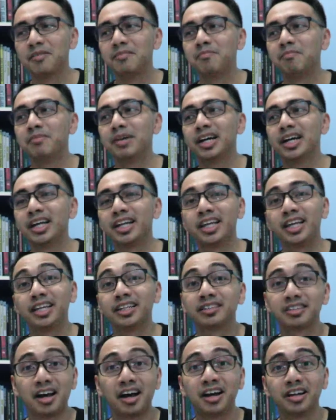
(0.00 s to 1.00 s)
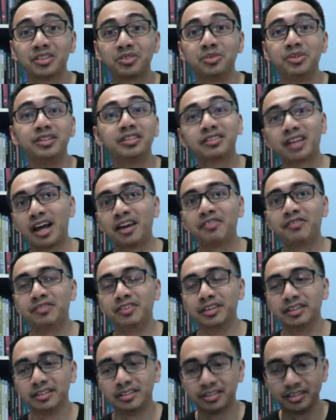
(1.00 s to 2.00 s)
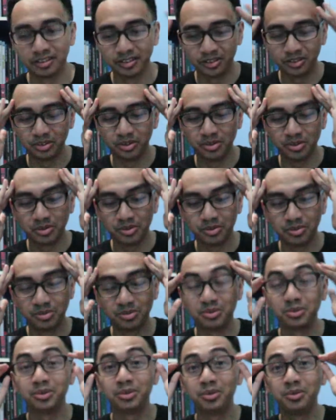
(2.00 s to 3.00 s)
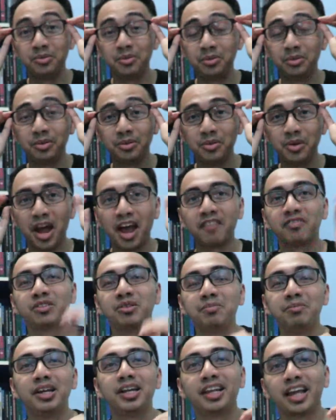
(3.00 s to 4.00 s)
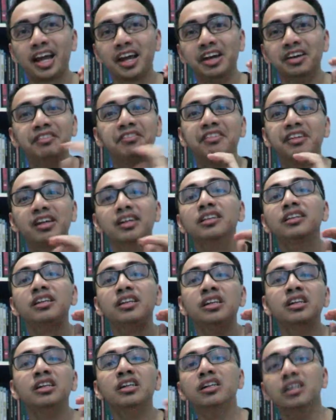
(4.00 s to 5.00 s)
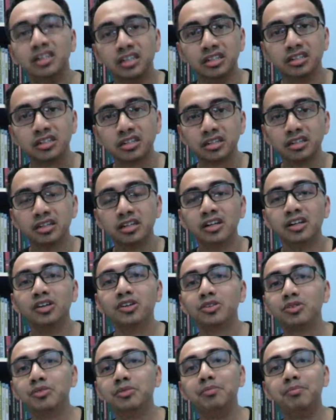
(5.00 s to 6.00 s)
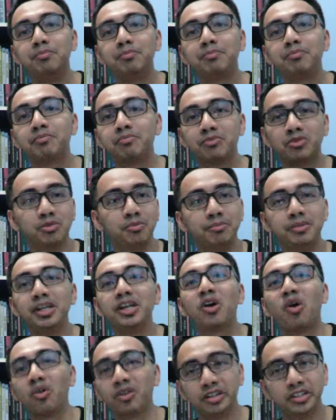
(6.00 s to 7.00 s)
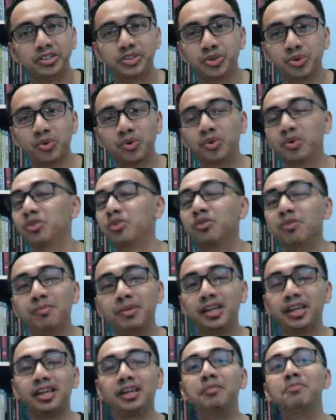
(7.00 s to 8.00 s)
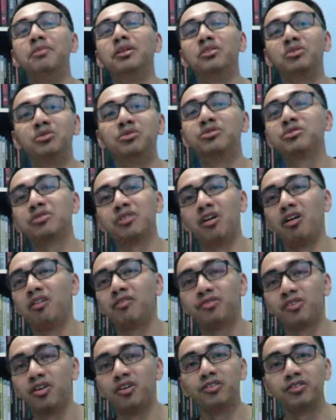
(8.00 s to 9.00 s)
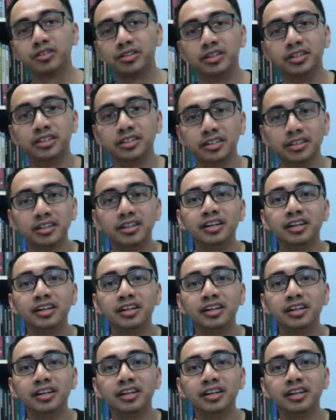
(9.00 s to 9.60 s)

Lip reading: but it's hard to decipher. So you have to be like a real nerd to be on the show, or to be able to solve all the